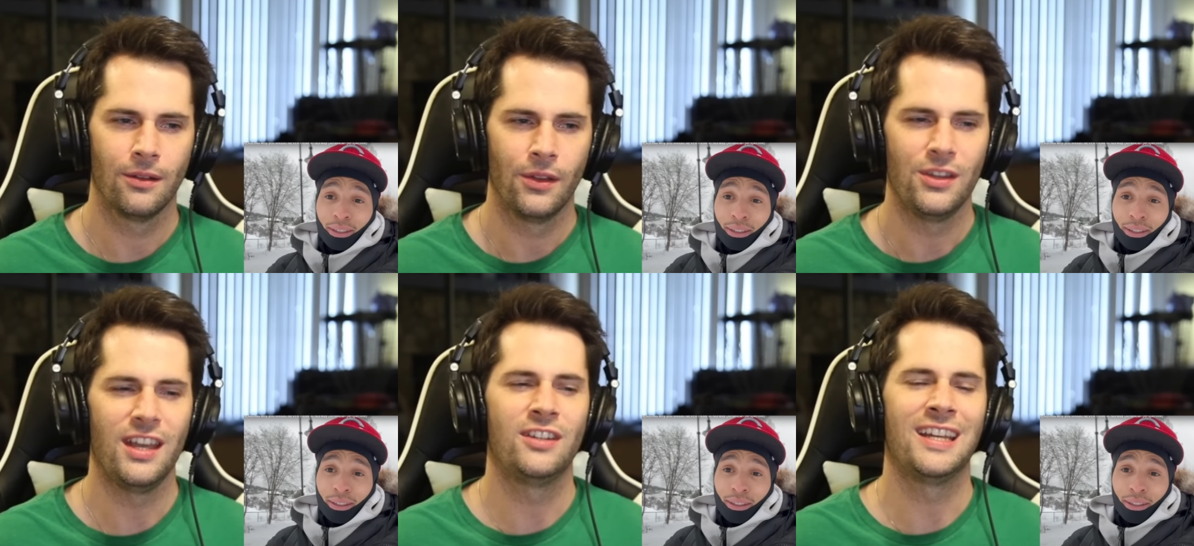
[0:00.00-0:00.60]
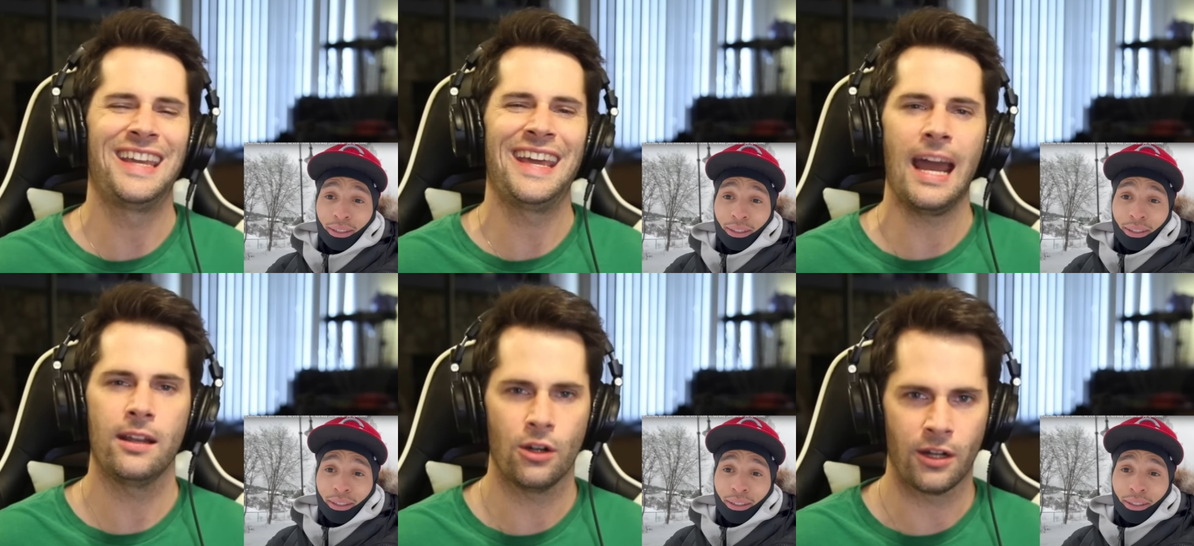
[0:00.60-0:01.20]
Speaker 1: you have to get out
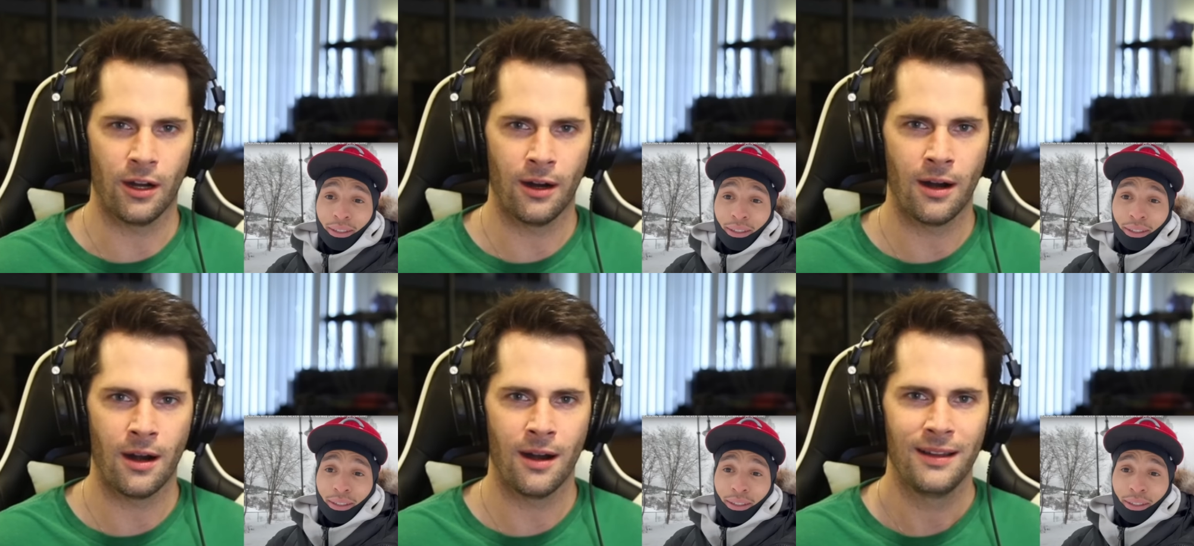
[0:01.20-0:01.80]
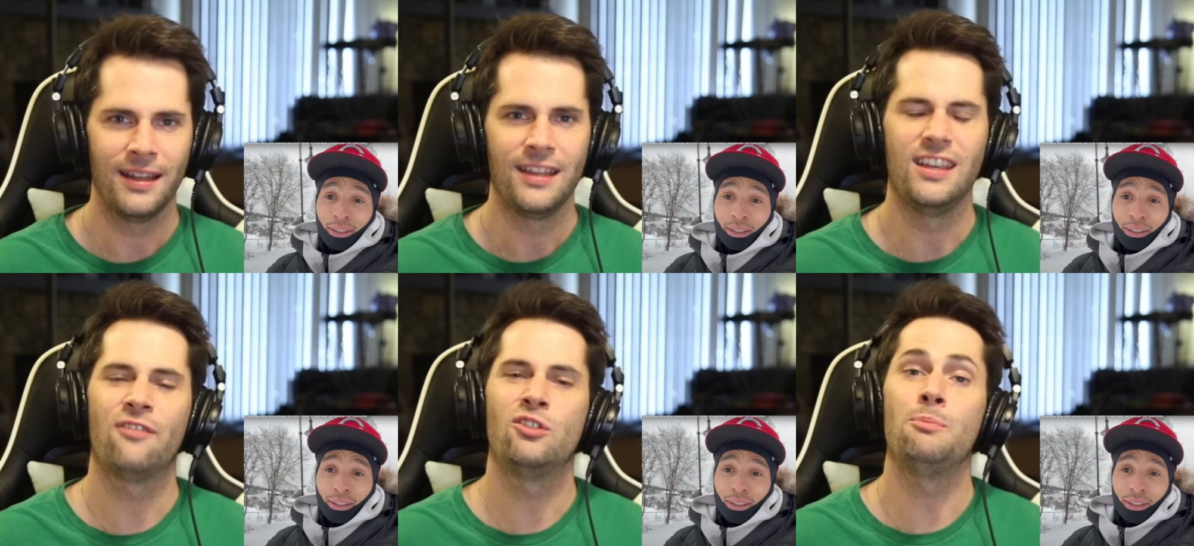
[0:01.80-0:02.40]
of your car, you
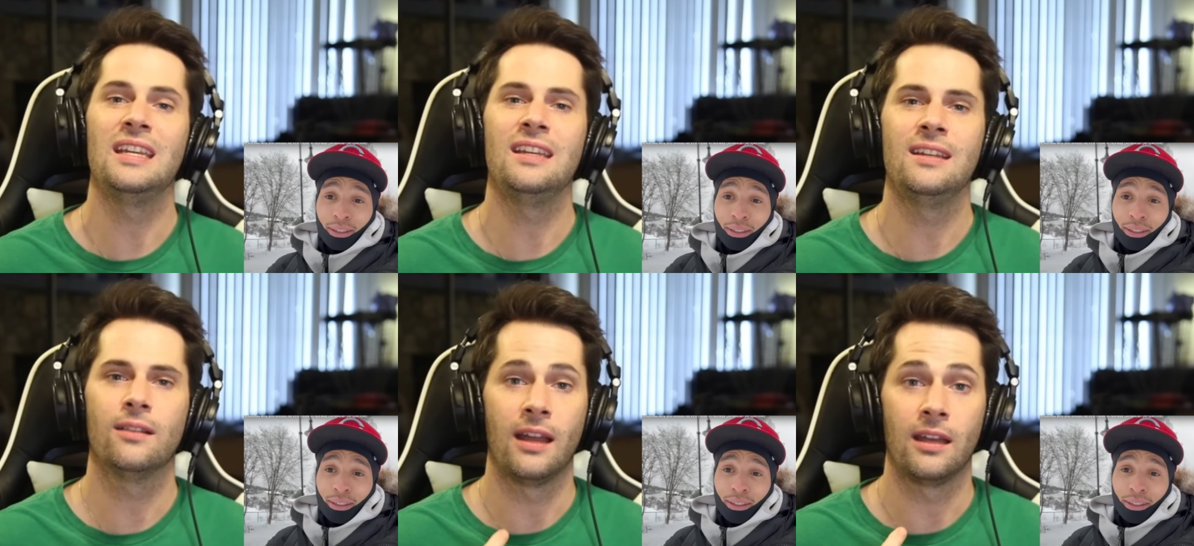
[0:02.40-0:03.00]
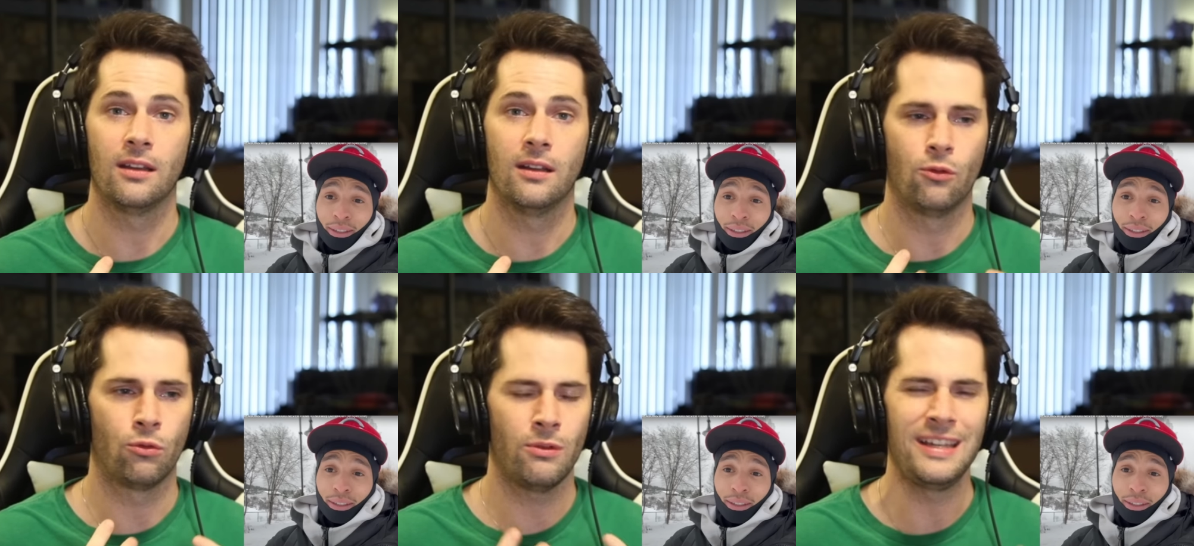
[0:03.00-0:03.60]
have to be like
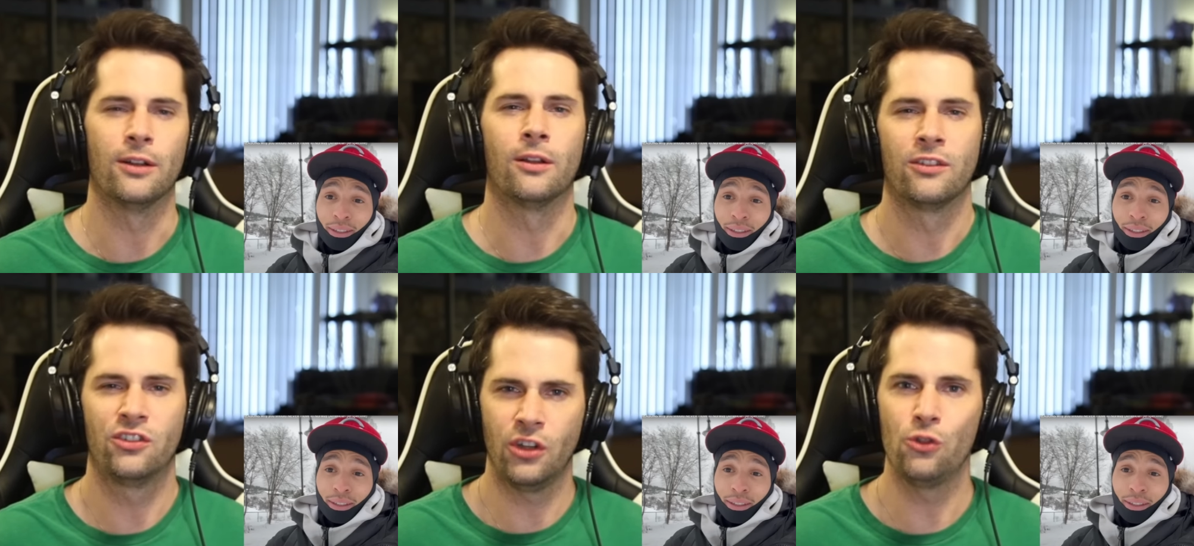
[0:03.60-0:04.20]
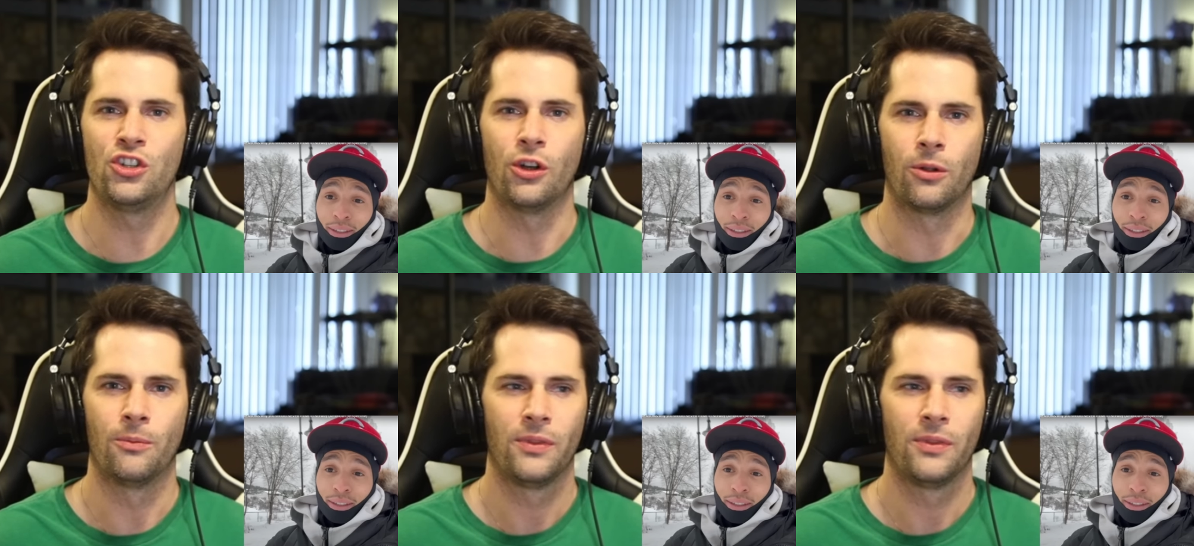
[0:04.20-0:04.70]
real, social.